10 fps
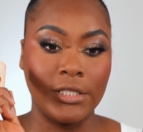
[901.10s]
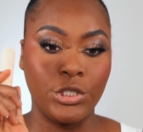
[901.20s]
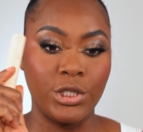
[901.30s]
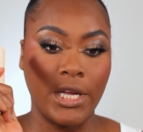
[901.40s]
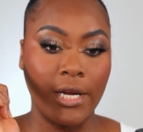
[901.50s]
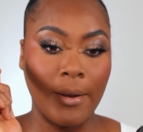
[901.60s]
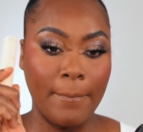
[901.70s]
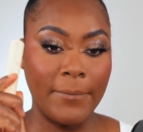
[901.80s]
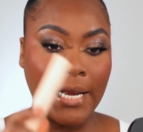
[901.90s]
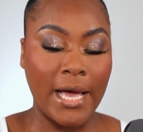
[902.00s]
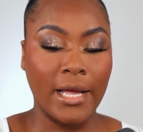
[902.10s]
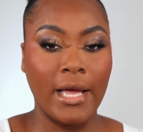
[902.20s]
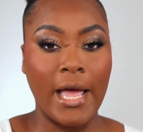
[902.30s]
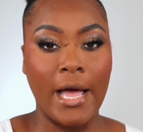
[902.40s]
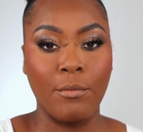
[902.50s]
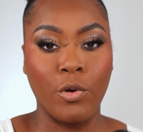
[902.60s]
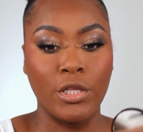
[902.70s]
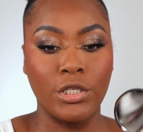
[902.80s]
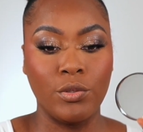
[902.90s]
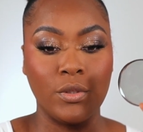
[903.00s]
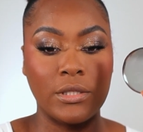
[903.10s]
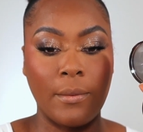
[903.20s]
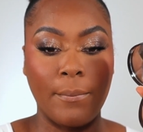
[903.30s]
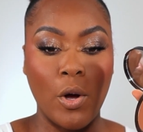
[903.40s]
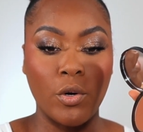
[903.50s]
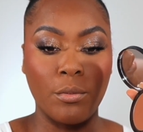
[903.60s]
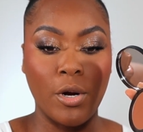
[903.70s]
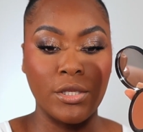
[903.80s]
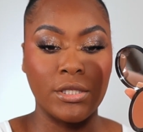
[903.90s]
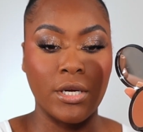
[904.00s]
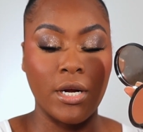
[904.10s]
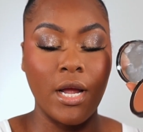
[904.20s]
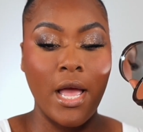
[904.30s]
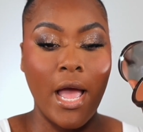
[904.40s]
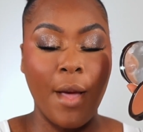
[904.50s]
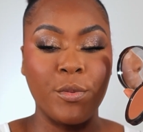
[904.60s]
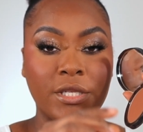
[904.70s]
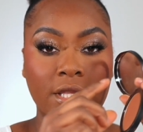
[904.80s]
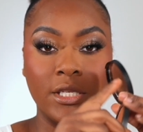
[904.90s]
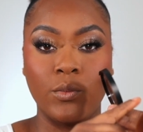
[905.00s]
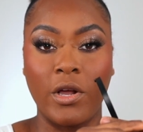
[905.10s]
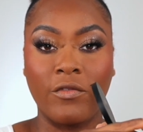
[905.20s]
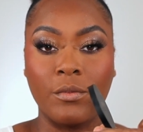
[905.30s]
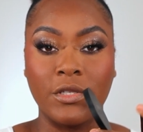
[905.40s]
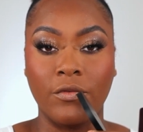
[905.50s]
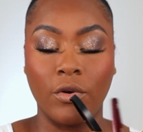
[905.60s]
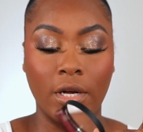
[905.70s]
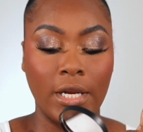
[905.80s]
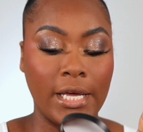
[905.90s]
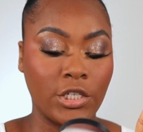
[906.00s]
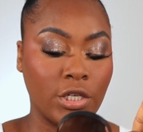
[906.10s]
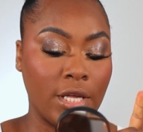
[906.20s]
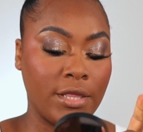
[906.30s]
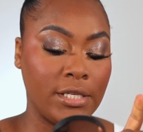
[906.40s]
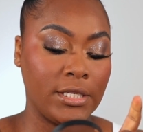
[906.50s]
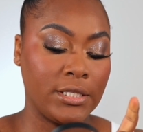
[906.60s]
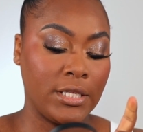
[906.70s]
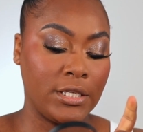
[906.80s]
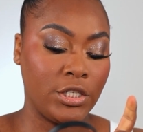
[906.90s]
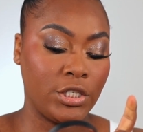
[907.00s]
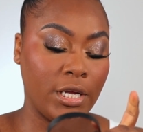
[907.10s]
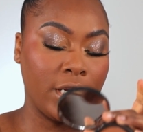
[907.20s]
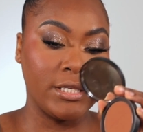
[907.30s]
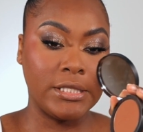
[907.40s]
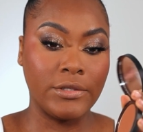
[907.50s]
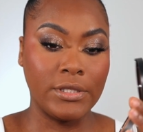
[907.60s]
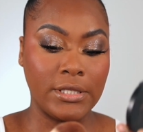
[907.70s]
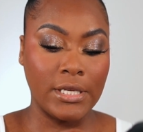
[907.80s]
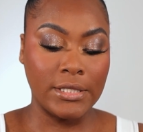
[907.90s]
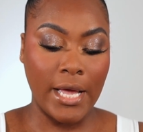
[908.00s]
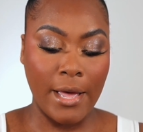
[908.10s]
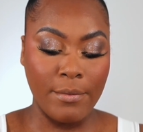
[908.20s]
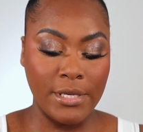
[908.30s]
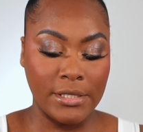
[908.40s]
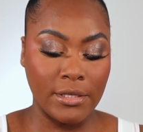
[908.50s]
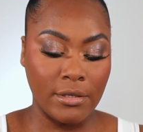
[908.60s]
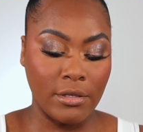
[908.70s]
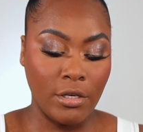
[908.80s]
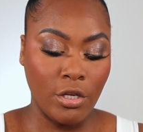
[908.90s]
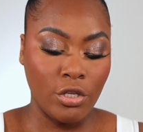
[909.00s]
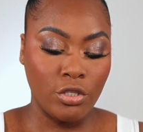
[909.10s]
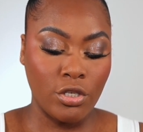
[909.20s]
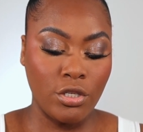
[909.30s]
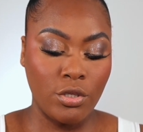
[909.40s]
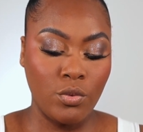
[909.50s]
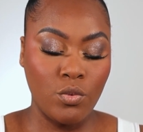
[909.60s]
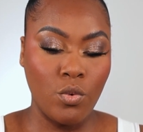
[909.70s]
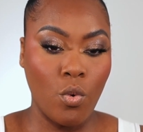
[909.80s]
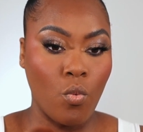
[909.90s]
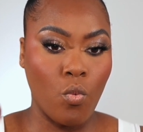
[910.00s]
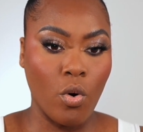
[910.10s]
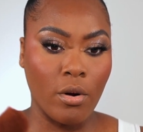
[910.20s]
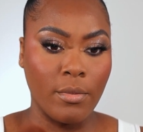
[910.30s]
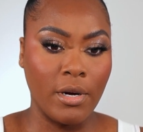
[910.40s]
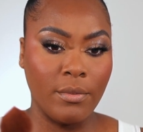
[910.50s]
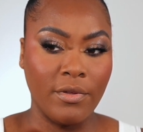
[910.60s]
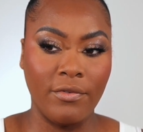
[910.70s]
in the shade Black. I am going to use some powder bronzer. I'm using this one from Sephora Collection. This is in the shade zero six Ibiza, just to warm up the